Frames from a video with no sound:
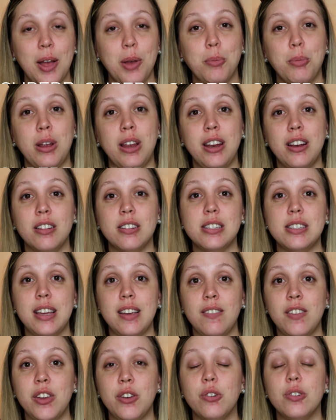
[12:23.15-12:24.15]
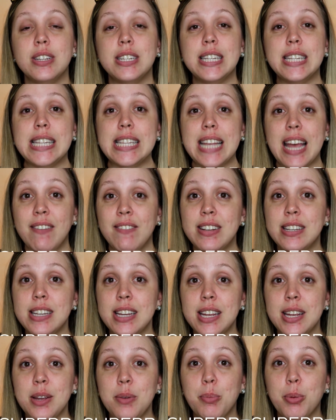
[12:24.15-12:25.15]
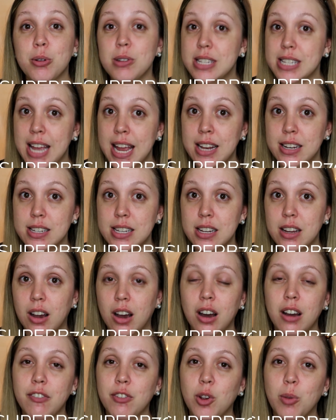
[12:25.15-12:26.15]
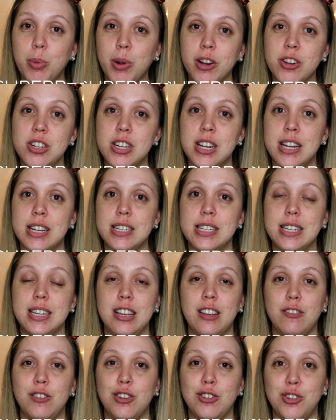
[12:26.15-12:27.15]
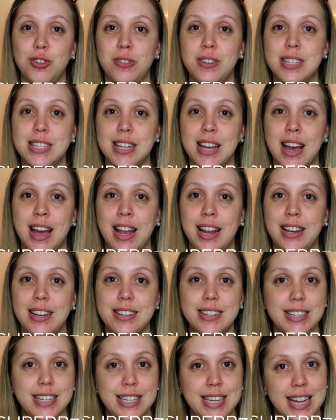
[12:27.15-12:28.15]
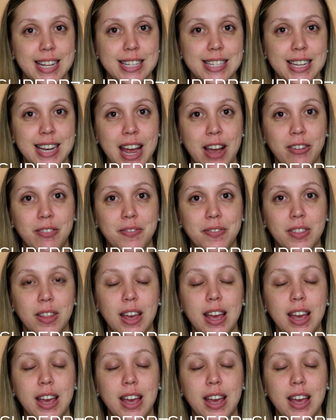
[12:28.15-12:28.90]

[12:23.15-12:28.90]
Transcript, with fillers: but it'll save you seventy percent off your purchase if you do decide to test it out.